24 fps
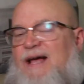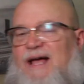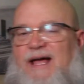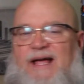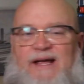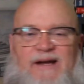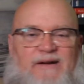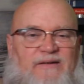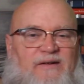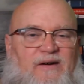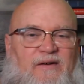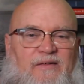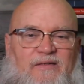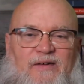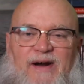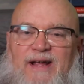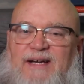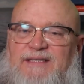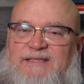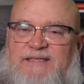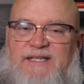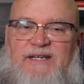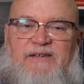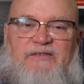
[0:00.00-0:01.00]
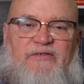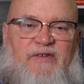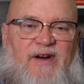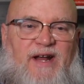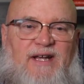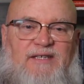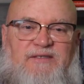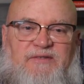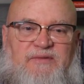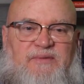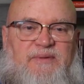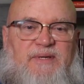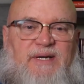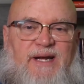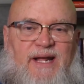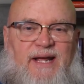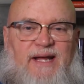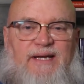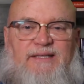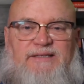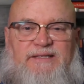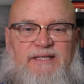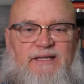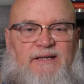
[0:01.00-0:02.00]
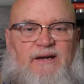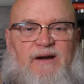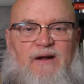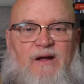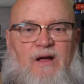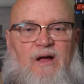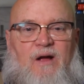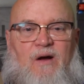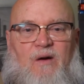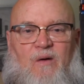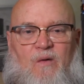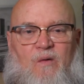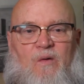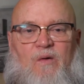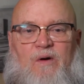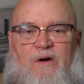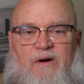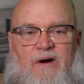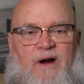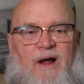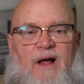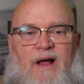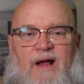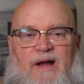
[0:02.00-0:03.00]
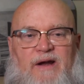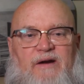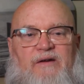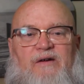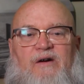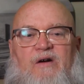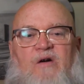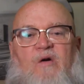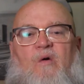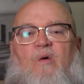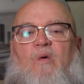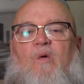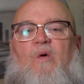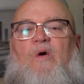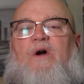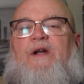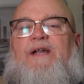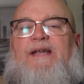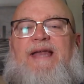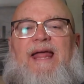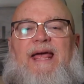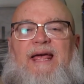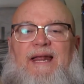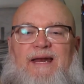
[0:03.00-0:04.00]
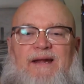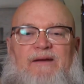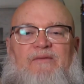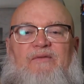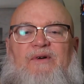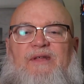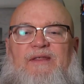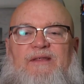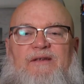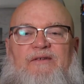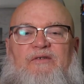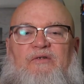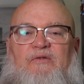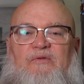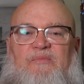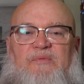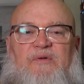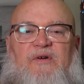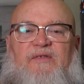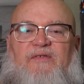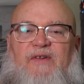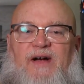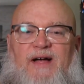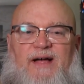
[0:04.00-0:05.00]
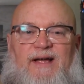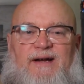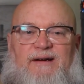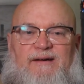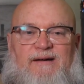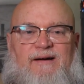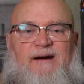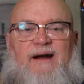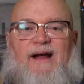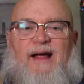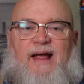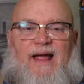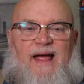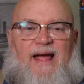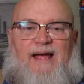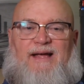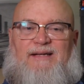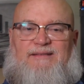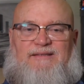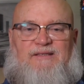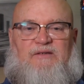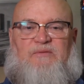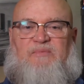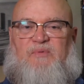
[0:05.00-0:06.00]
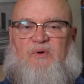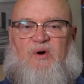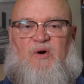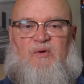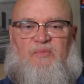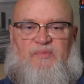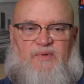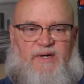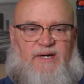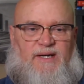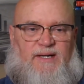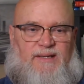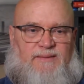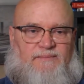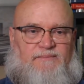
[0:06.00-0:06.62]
you're arranging transportation, or you're coordinating with the new provider as appropriate.